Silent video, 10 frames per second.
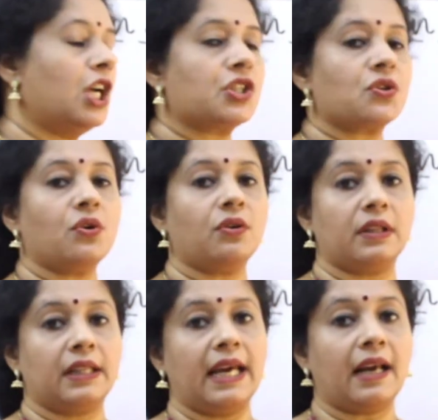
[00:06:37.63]
So
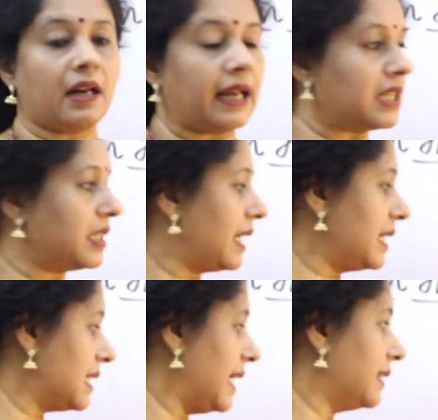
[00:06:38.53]
they are
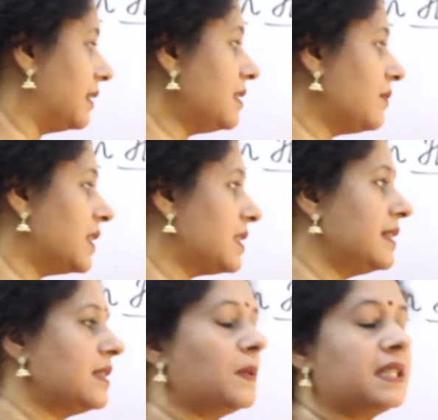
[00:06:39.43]
categorized like this. First
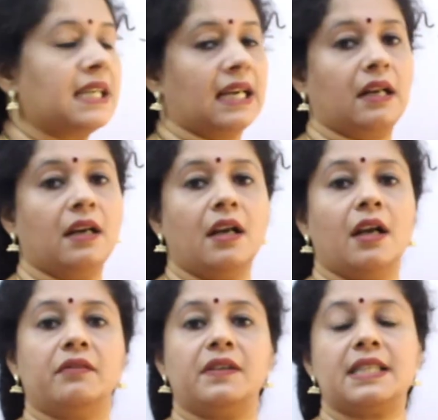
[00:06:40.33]
is physical.
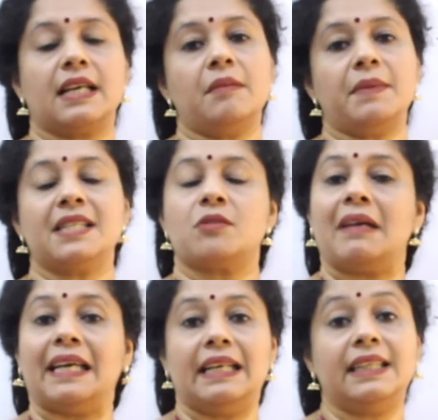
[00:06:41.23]
Physical means
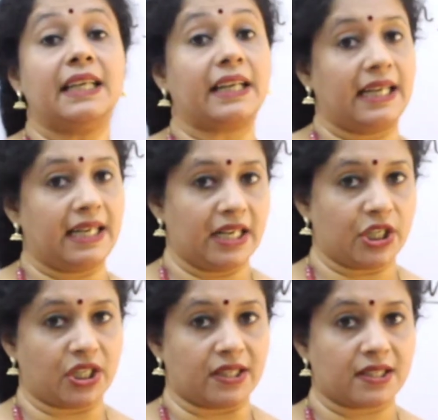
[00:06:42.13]
mainly the
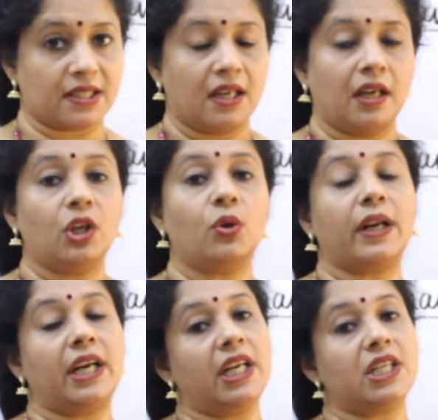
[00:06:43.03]
radiations. You know,
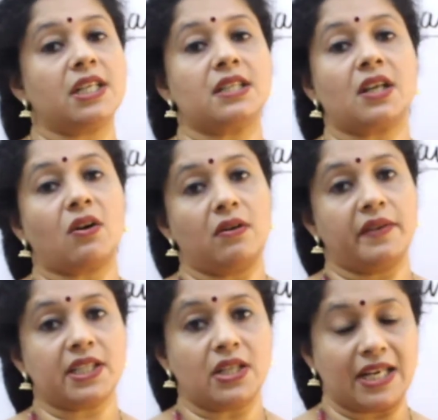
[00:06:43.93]
radiations are
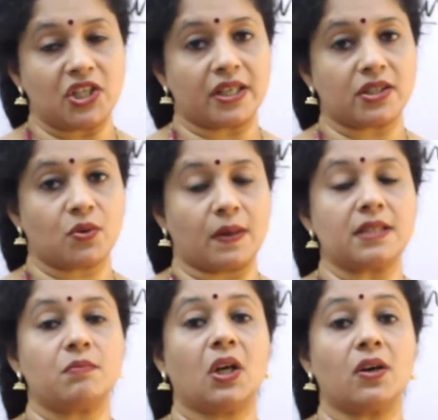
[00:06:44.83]
always dangerous to
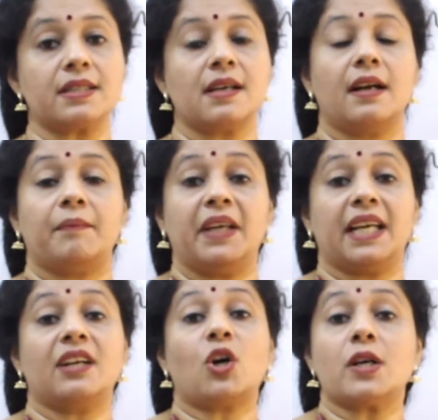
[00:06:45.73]
us because they
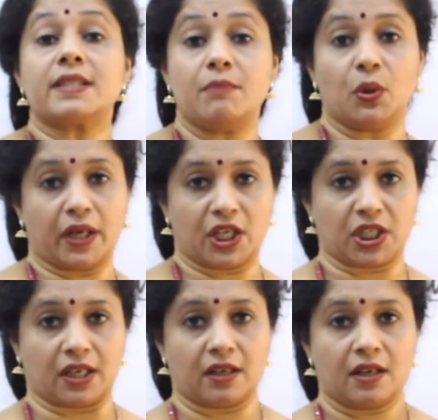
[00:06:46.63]
can cause
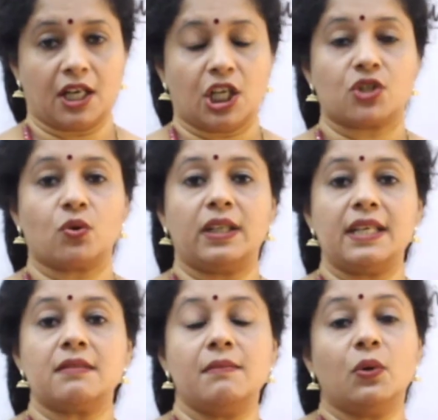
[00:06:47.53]
mutation. So
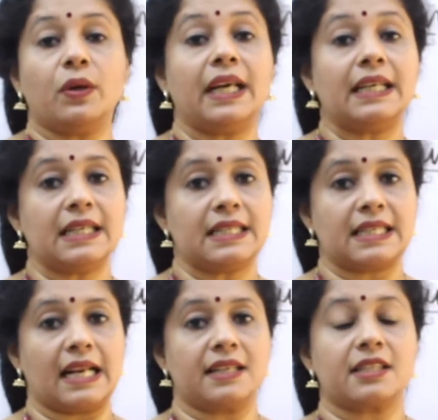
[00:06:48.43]
these mutated
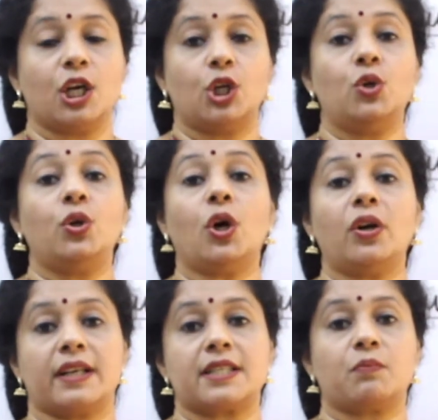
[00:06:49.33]
cells do not
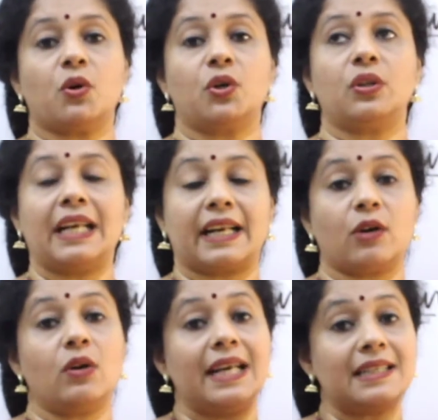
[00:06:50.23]
respond to the
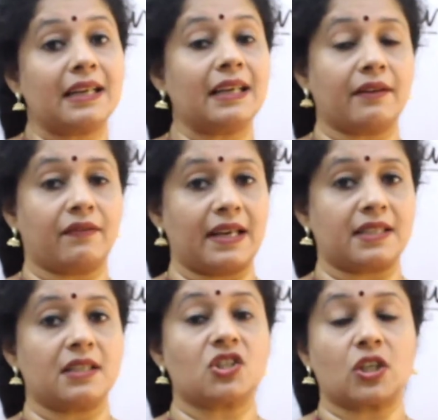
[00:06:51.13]
regulatory
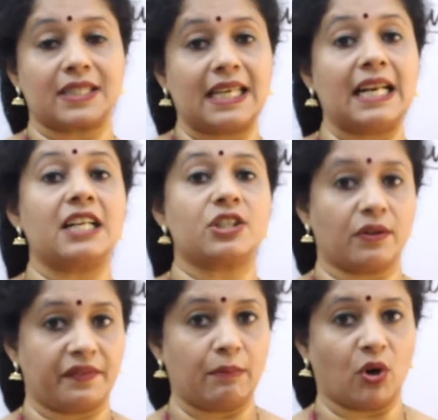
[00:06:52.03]
reflexes or signals
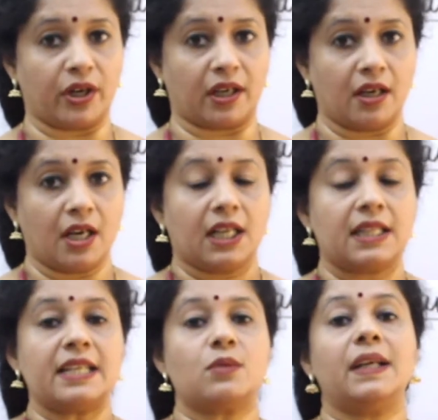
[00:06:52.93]
of the body.
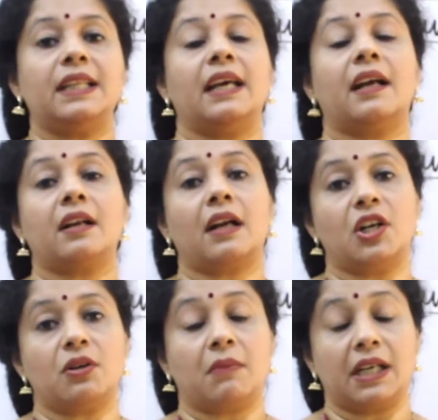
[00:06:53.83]
That's why they are
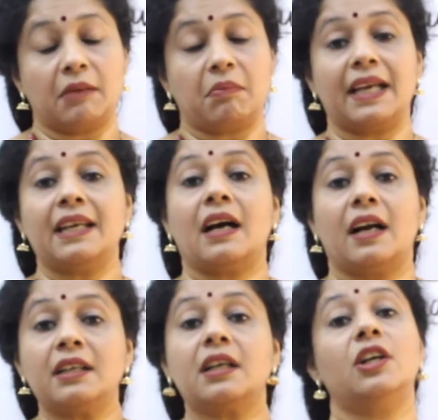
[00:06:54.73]
multiplying
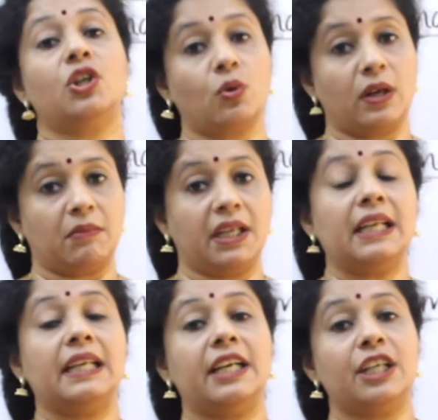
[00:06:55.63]
uncontrollably,
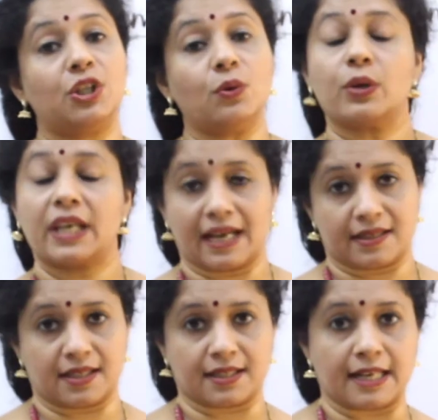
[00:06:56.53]
leading to
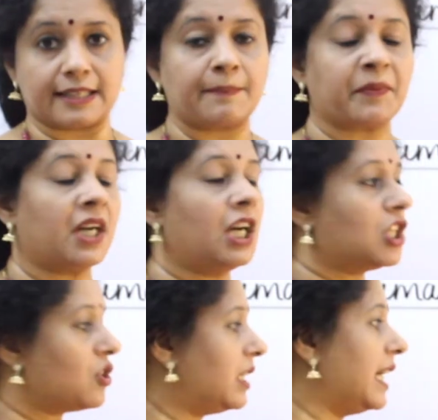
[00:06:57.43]
cancer cells.
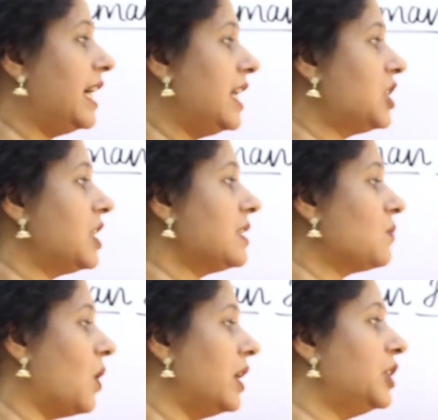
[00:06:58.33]
So the radiations
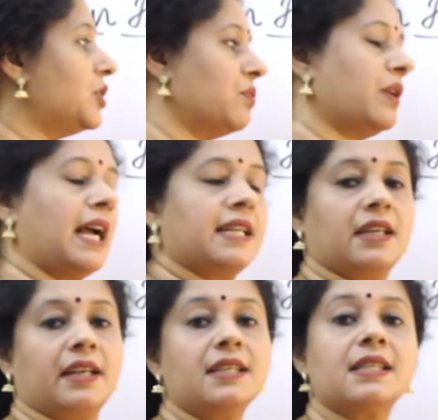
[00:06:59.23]
fall into two
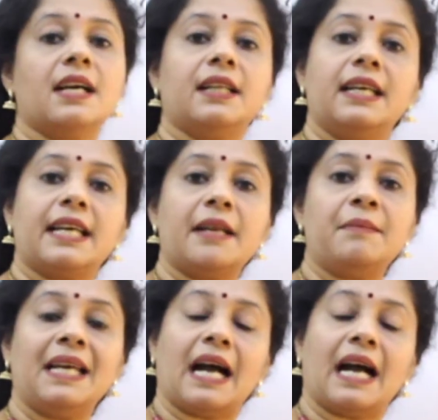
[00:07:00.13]
categories. They can be